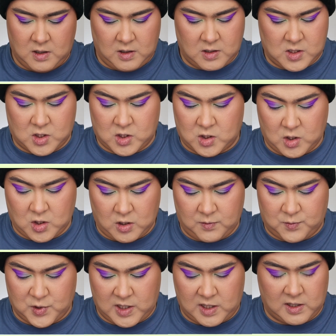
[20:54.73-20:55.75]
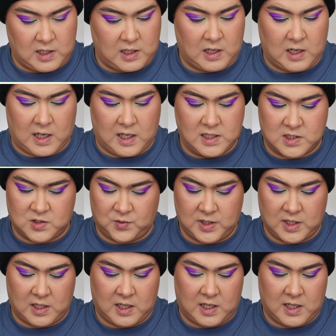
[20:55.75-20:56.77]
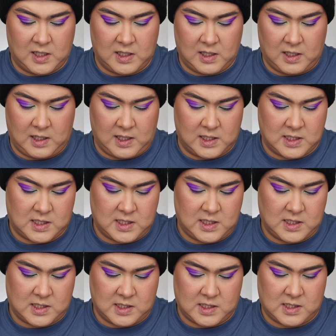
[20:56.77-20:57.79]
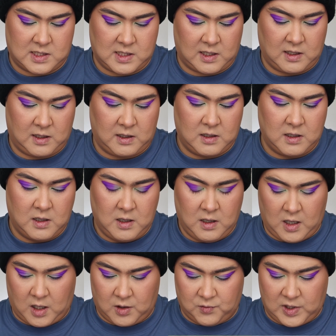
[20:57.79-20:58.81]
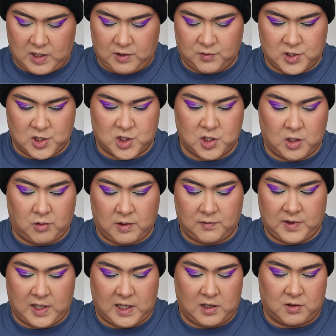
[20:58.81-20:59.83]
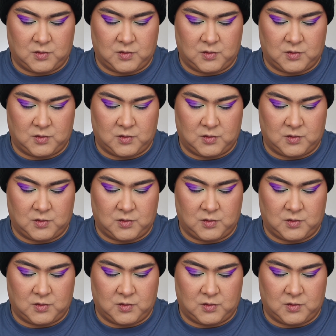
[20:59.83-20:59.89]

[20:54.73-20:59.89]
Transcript: So pretty. The lights, when the light hits this, it's stunning. I really want to show off that